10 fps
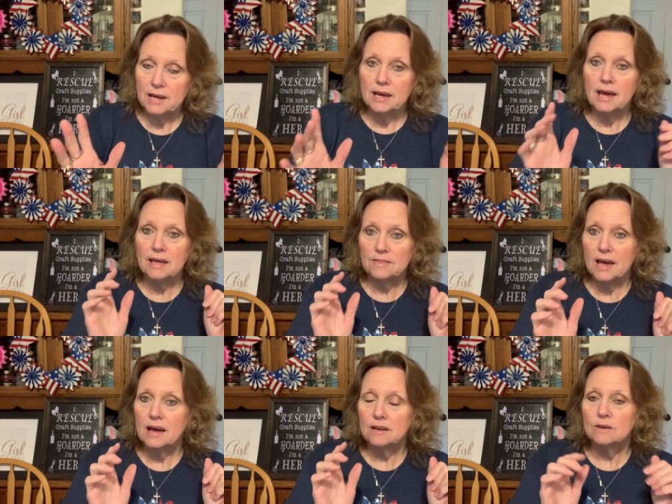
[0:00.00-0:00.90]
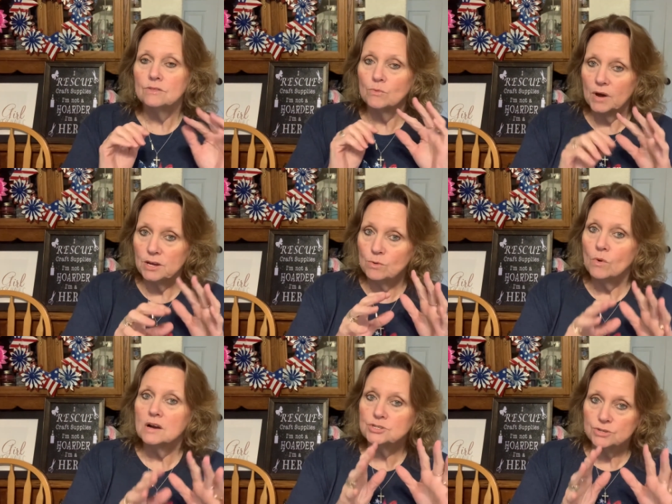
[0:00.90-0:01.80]
and that the way you
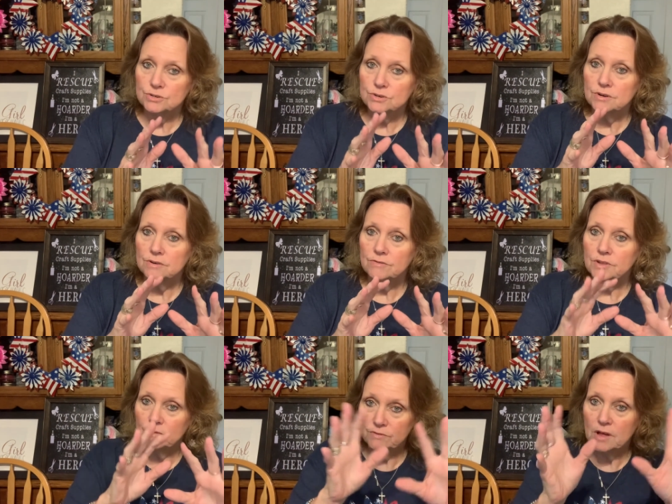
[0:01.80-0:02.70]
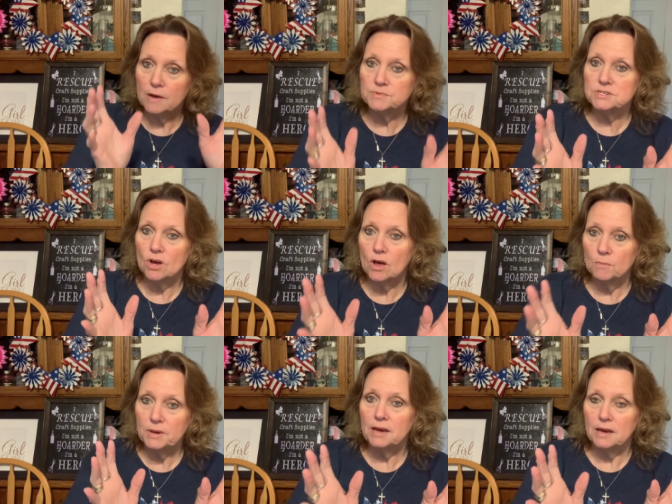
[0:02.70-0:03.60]
want your flip-flops to all
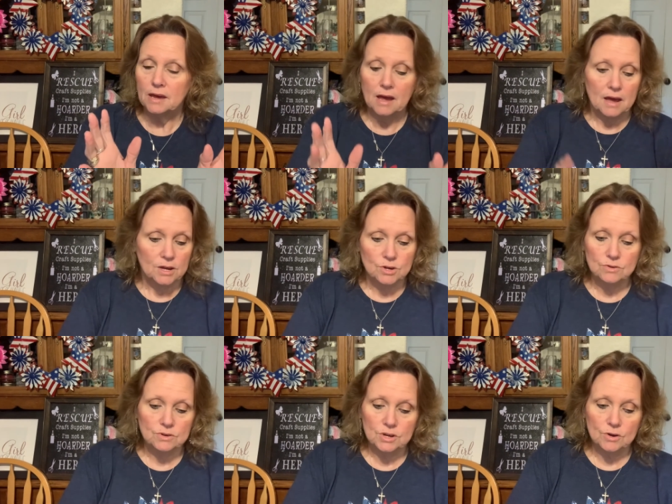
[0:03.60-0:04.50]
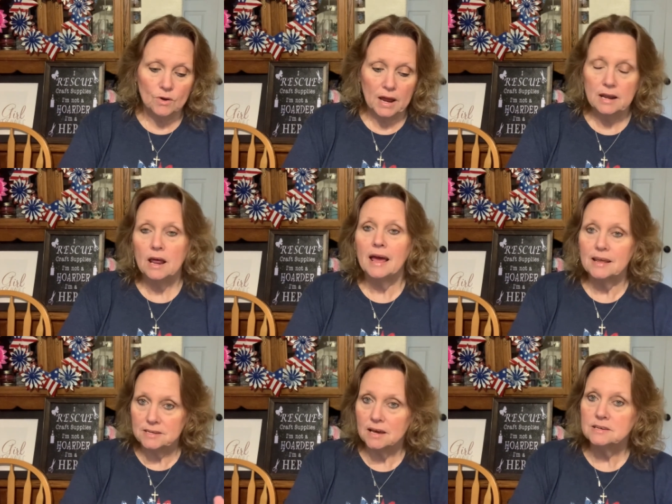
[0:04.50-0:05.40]
be. You know, and
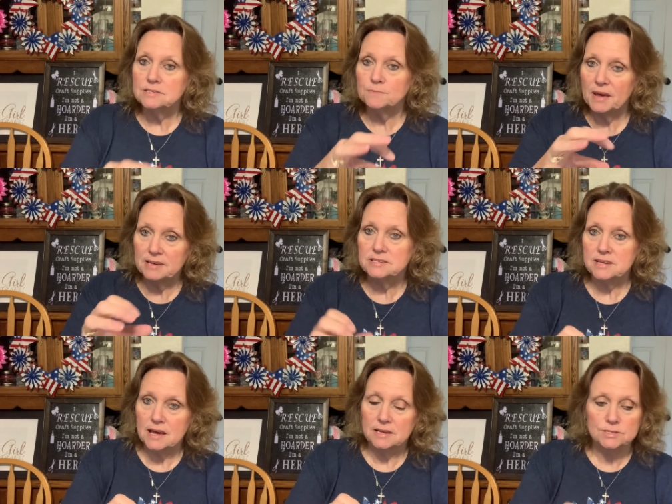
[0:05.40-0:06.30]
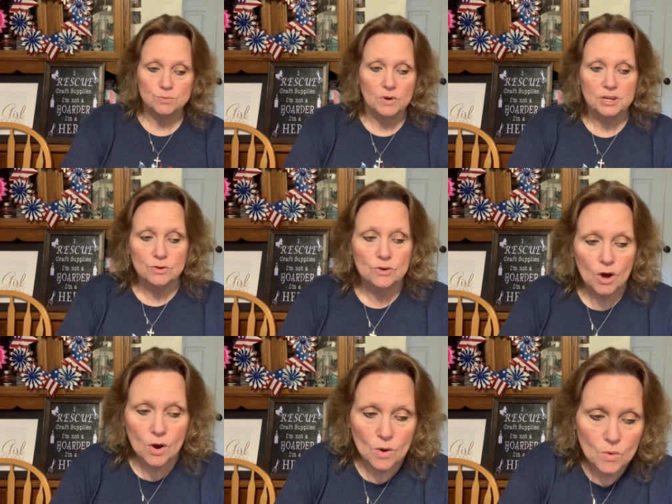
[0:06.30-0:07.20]
it does make sense when you
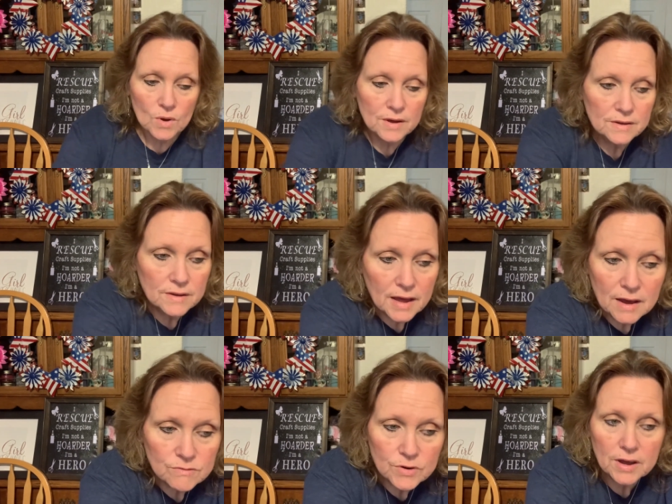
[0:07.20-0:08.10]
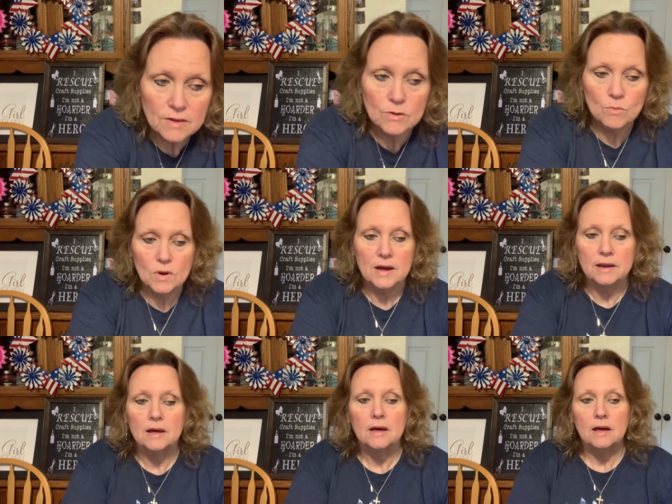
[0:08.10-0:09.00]
go every other one,
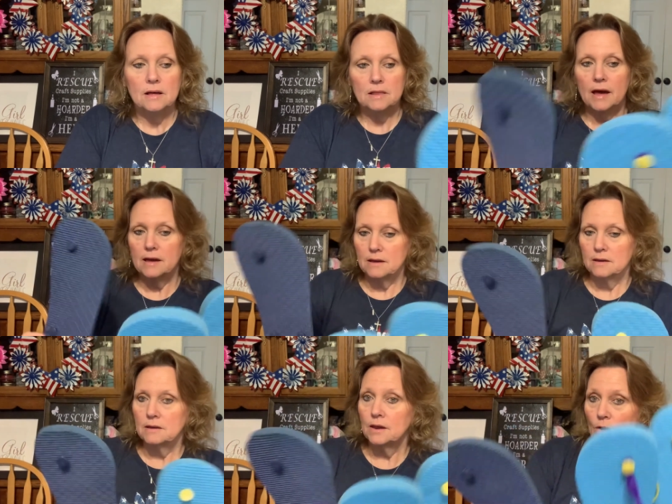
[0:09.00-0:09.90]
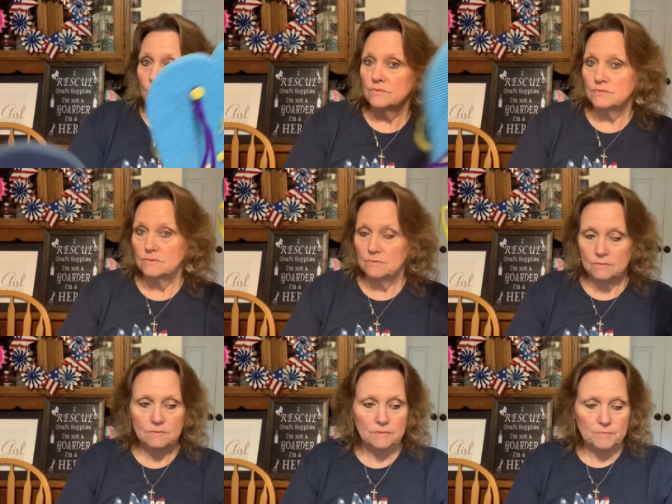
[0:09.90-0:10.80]
like, you know,
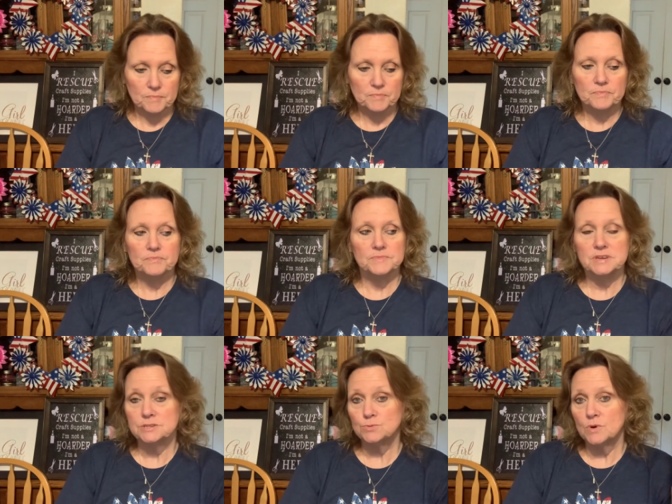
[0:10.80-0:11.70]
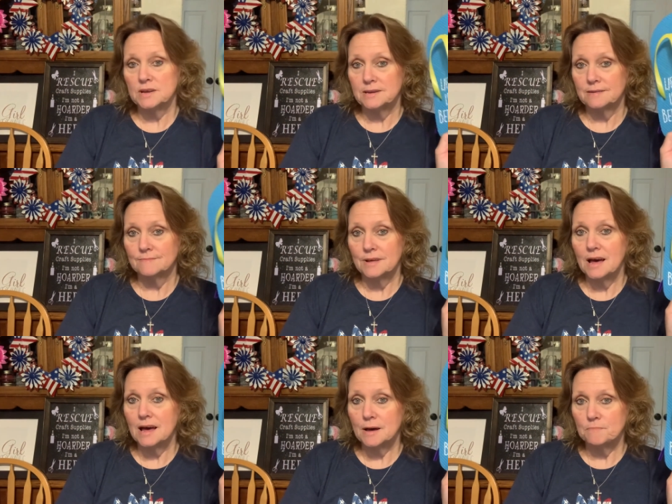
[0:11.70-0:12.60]
this one
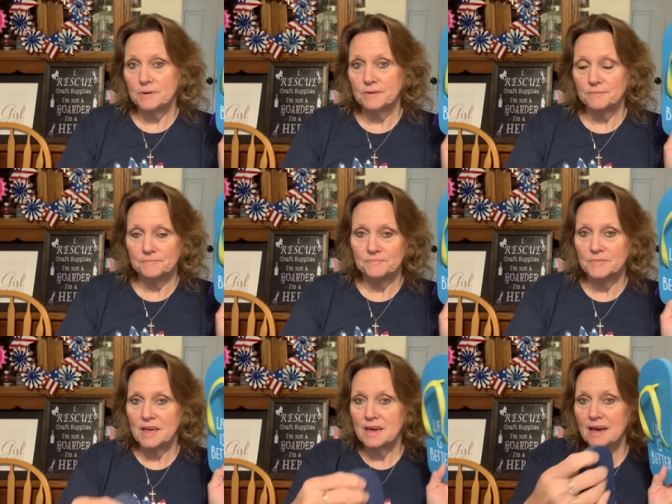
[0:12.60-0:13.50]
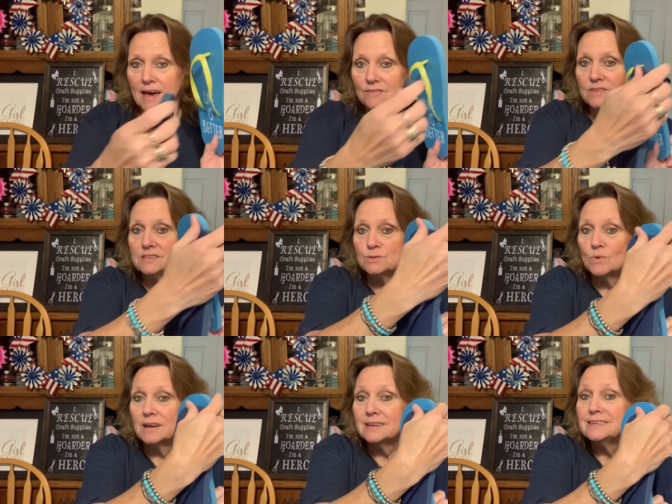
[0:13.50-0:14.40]
up and this
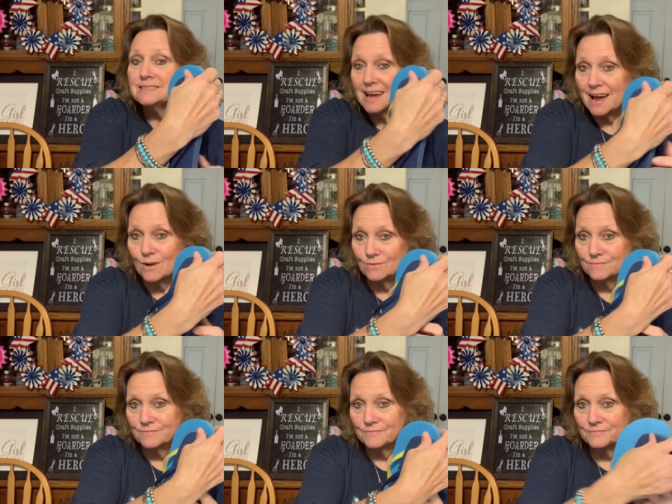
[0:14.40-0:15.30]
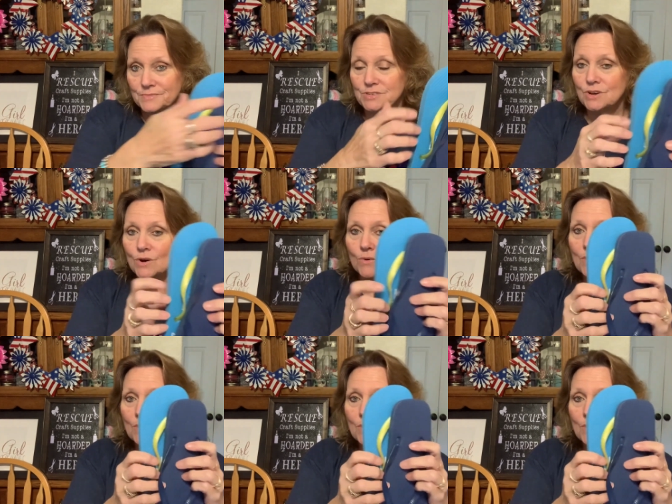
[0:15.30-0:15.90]
one down. So